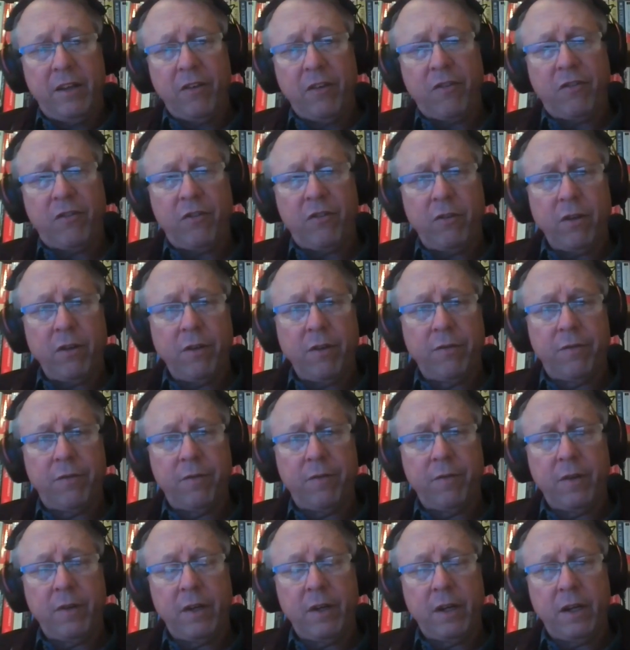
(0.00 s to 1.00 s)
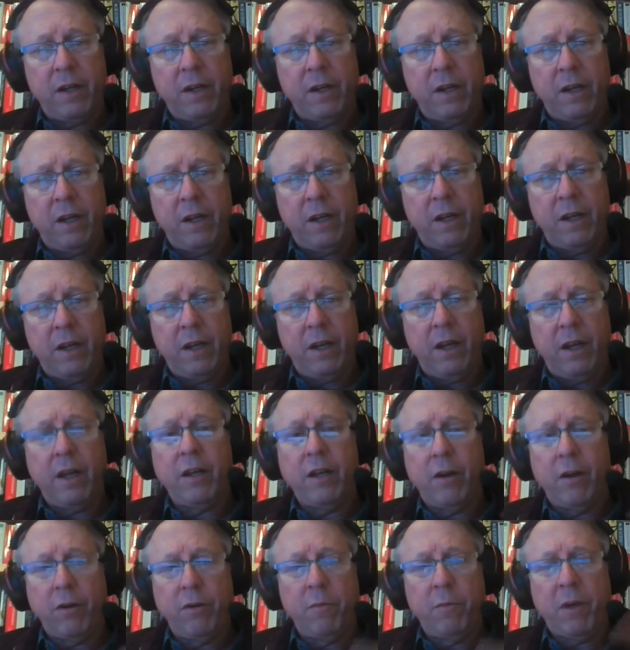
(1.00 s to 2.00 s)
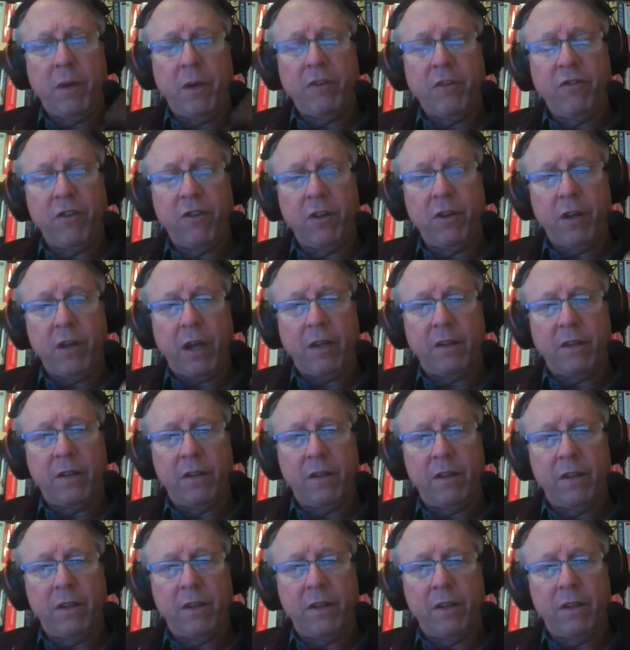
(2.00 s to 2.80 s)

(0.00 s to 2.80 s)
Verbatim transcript: there's sort of eh, eh, you know you mentioned I